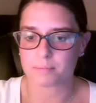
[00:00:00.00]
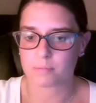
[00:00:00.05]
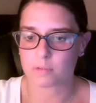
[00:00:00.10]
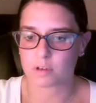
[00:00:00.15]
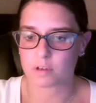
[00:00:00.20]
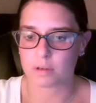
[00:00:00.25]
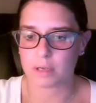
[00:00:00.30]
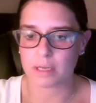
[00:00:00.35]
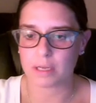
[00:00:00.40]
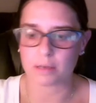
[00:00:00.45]

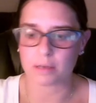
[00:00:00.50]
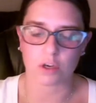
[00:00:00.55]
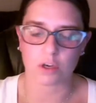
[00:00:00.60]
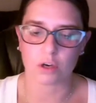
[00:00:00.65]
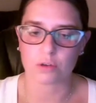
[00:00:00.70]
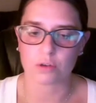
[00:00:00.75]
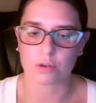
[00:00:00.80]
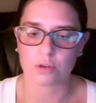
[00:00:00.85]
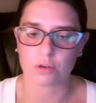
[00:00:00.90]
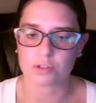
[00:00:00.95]
it
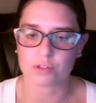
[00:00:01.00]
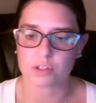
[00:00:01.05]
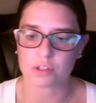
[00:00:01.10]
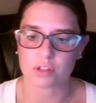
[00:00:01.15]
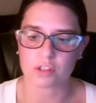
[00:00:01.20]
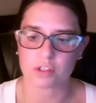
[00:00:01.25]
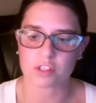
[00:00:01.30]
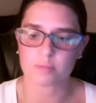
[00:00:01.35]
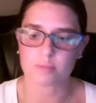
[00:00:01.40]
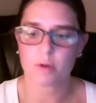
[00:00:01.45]
goes
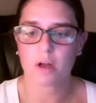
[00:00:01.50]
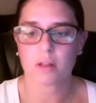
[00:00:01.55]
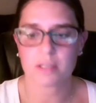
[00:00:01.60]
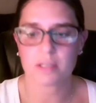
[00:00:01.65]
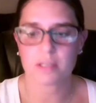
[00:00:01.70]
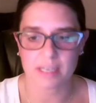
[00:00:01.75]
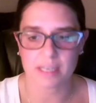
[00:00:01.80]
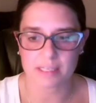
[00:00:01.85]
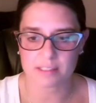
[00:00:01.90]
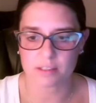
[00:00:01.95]
into the small
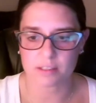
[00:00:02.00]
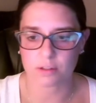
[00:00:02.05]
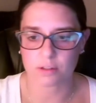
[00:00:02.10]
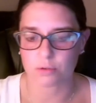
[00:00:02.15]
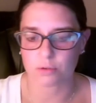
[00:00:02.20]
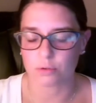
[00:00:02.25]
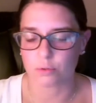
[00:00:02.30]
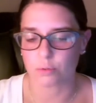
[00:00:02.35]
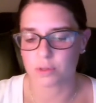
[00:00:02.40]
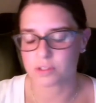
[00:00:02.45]
intestine
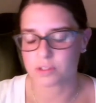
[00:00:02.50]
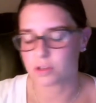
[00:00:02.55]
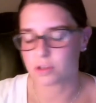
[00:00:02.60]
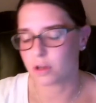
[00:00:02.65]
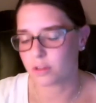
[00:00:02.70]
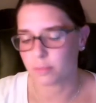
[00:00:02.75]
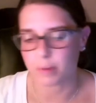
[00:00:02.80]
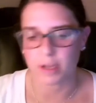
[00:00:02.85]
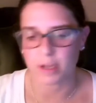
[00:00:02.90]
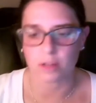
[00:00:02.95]
through what's called
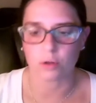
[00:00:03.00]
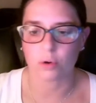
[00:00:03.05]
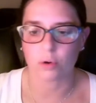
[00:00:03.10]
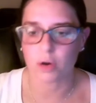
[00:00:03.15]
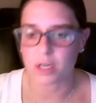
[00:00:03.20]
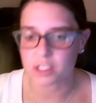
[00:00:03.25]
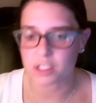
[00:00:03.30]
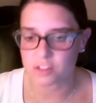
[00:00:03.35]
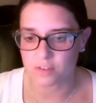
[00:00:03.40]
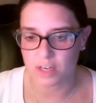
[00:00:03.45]
the
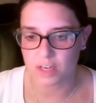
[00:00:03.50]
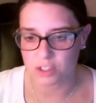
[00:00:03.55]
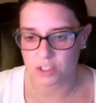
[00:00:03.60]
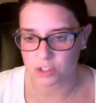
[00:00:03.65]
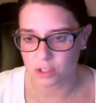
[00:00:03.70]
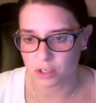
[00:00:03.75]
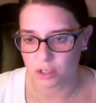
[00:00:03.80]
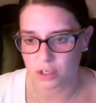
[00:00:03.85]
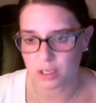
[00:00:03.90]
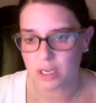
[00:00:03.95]
pyloric
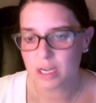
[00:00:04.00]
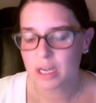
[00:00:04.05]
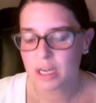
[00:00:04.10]
sphincter.